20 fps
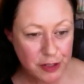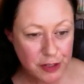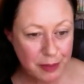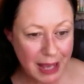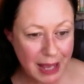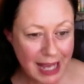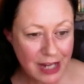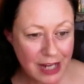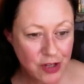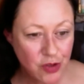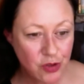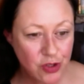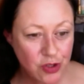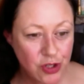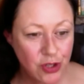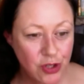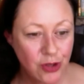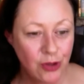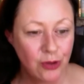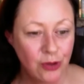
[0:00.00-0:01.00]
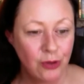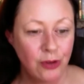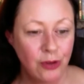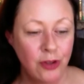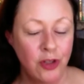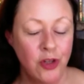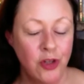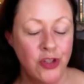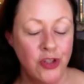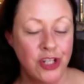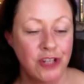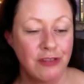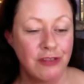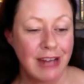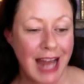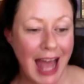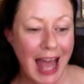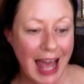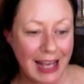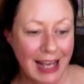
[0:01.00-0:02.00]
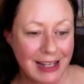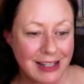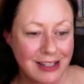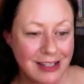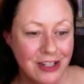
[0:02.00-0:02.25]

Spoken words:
page or two, you just relax.